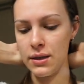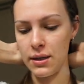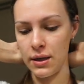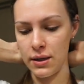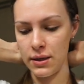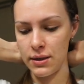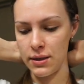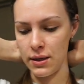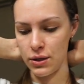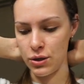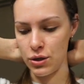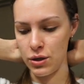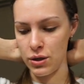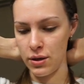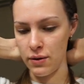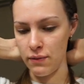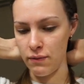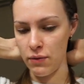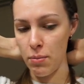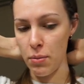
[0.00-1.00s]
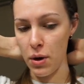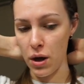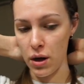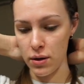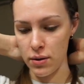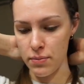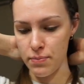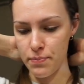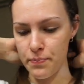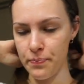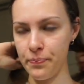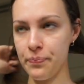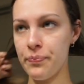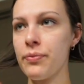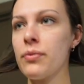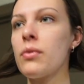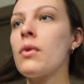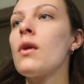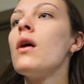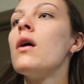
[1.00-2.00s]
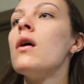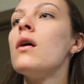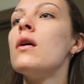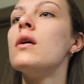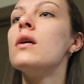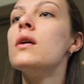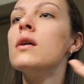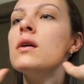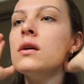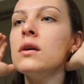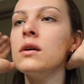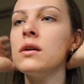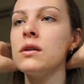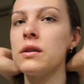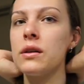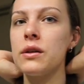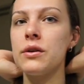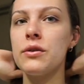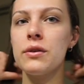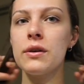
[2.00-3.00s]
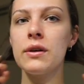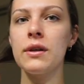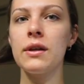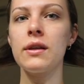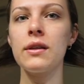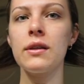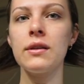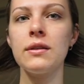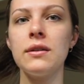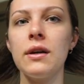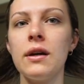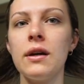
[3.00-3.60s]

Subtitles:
section at the bottom. Literally like this